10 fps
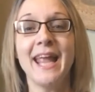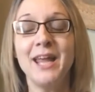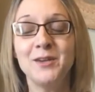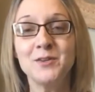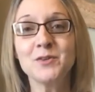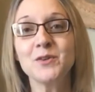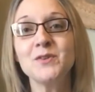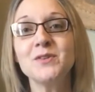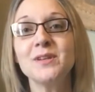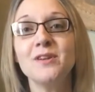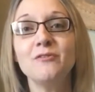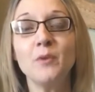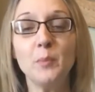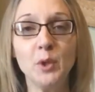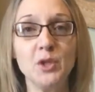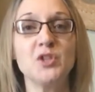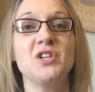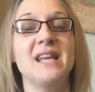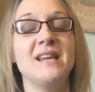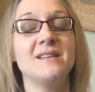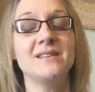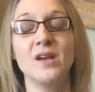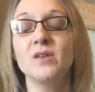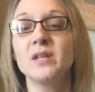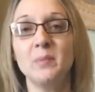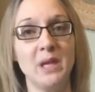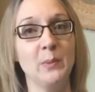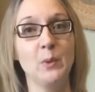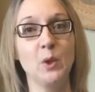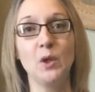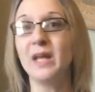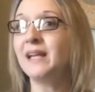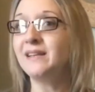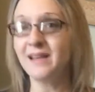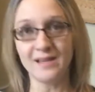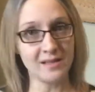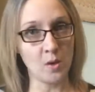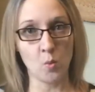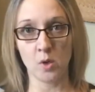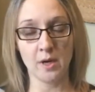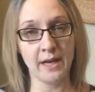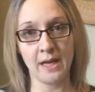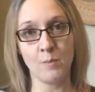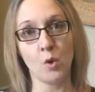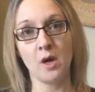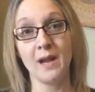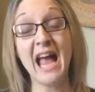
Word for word: Intrusive, pushy, salesy people doesn't work anymore.